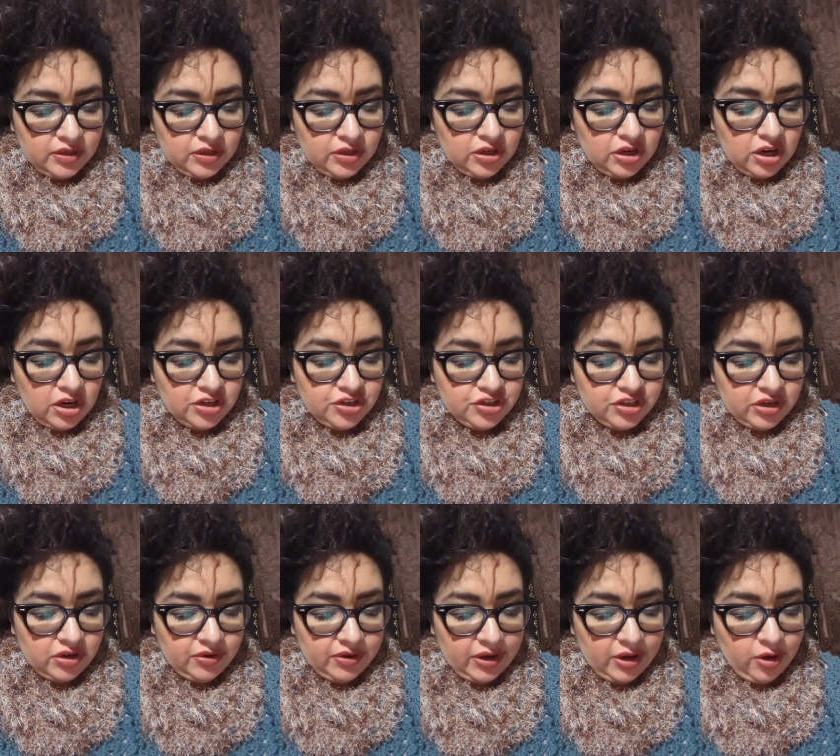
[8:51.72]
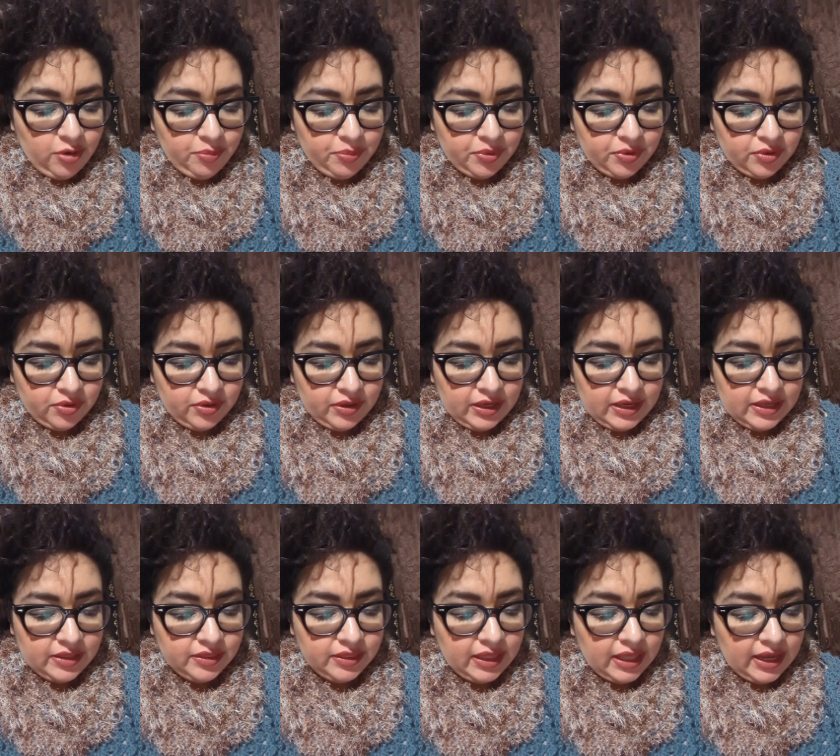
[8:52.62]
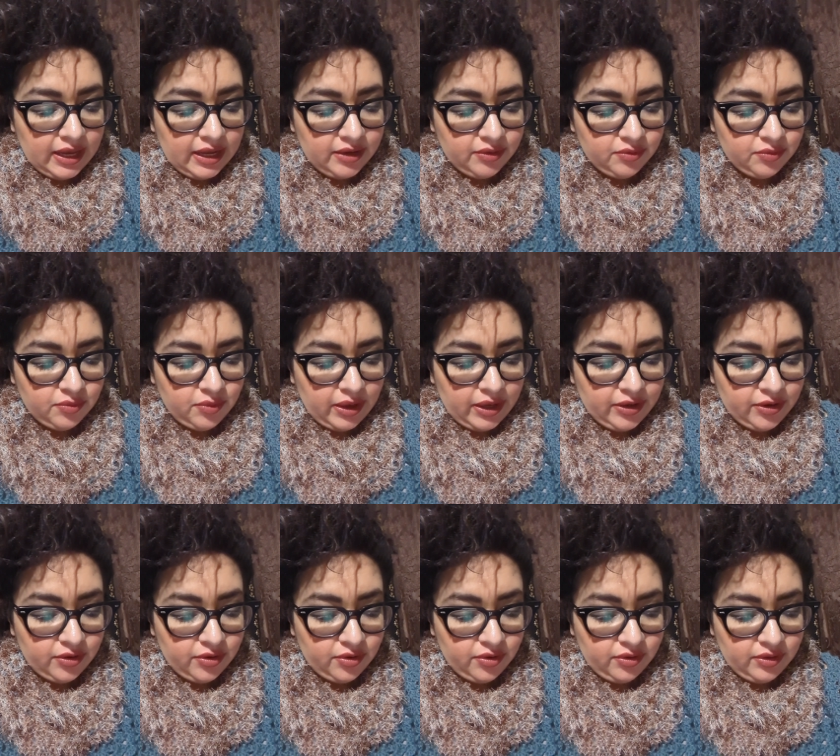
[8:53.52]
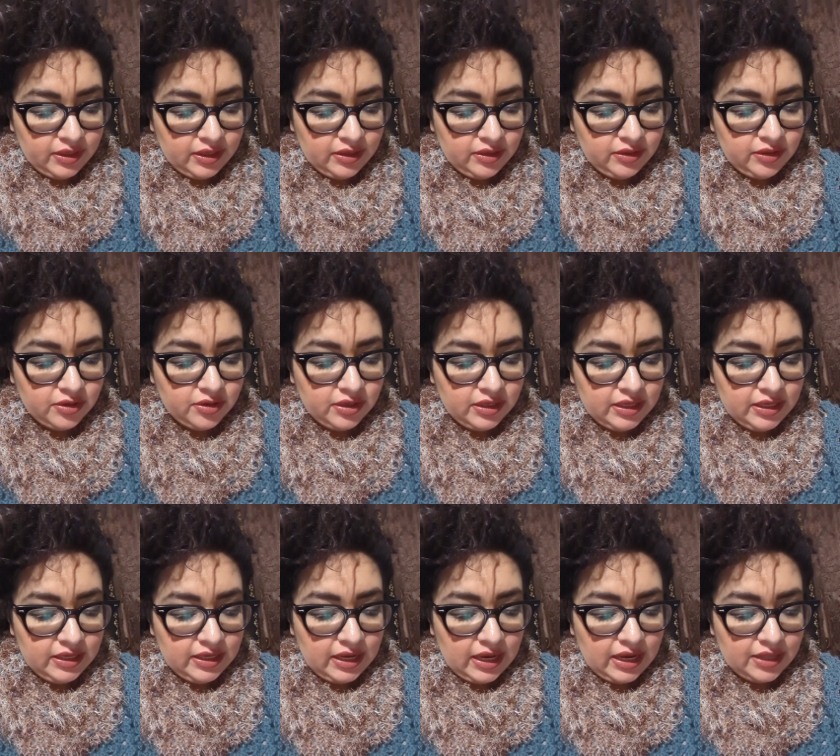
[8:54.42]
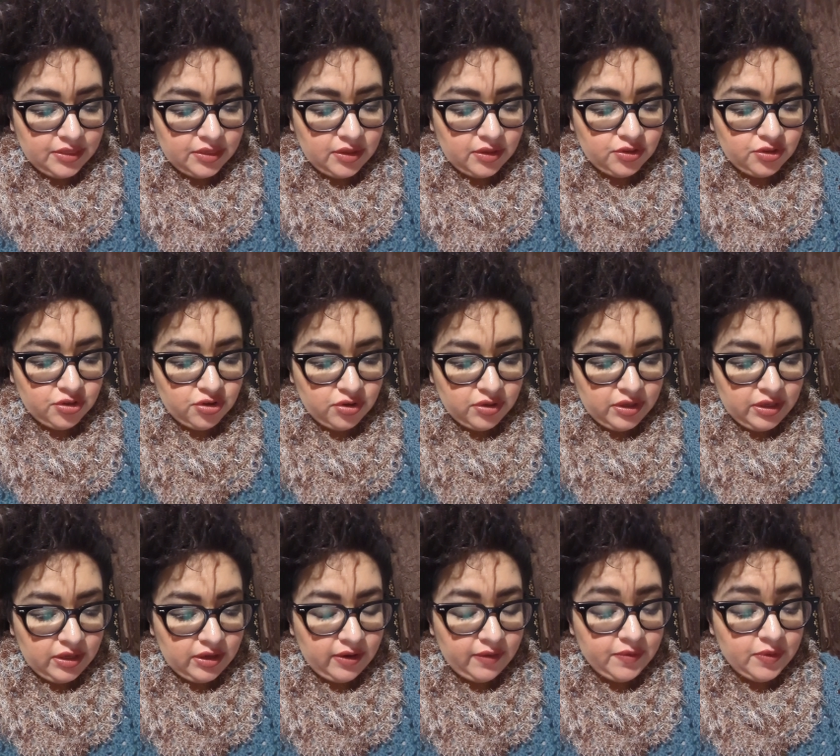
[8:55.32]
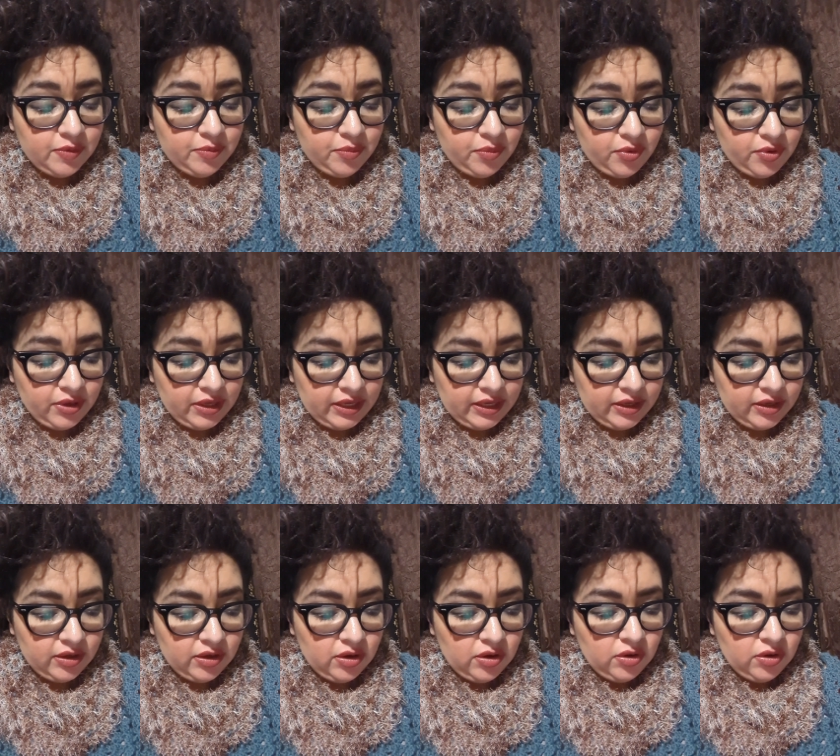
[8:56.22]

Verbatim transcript: God shall help her, and that right early, literally at the turning of the morning,